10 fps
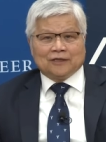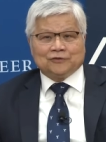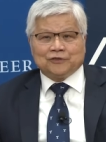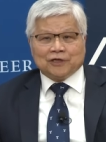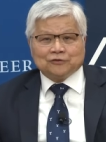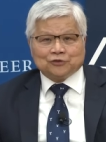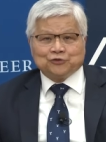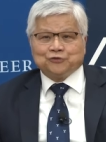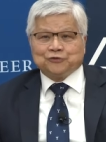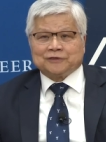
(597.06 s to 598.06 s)
To tell the
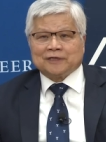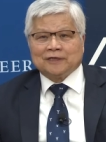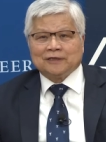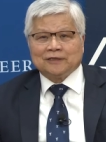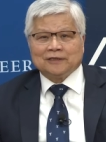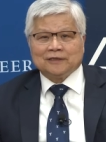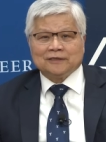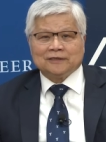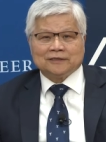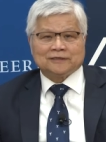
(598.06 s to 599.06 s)
truth,
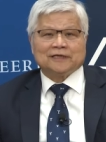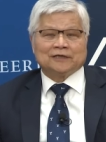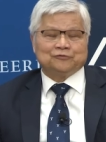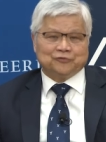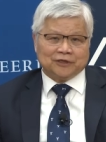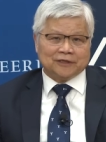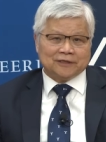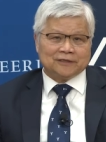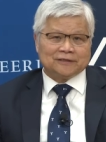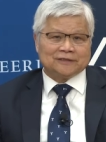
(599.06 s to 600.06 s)
it's not
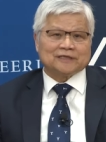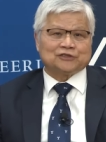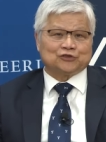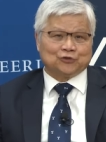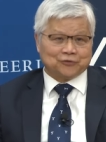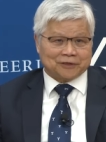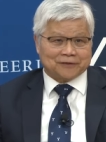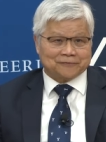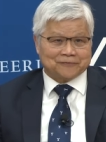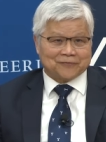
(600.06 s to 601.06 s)
really that story.
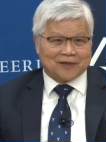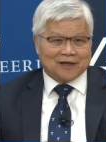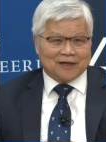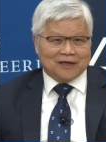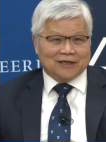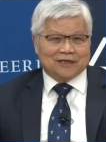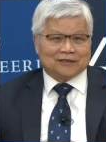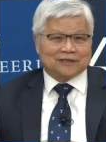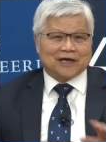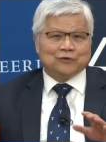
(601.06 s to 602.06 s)

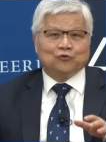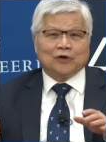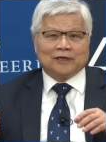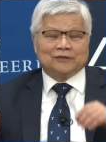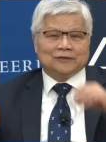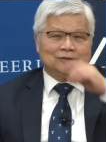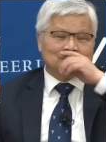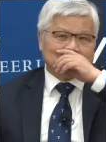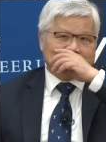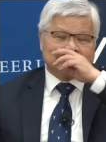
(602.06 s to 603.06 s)
In Taiwan, we